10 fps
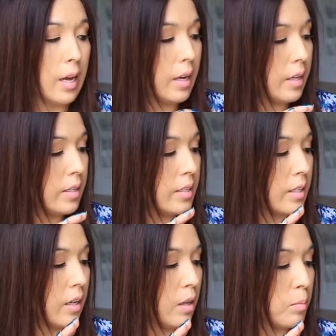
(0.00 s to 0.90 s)
And
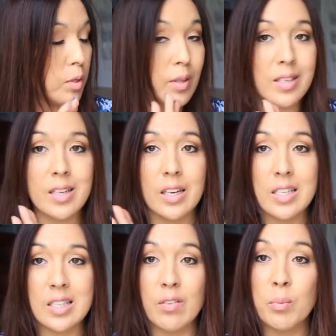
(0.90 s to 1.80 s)
um, so that's like
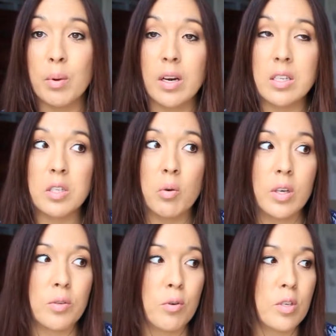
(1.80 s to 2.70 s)
seven bucks
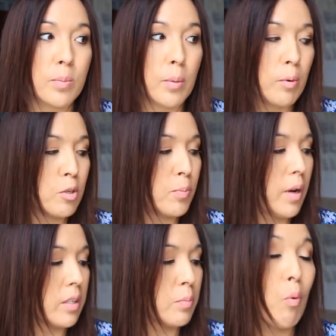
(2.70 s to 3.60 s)
going towards my
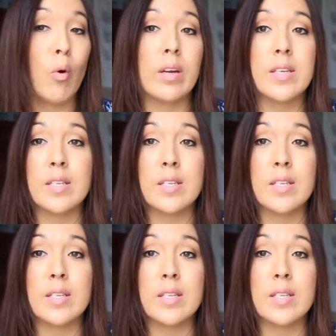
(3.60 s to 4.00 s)
Birchbox points.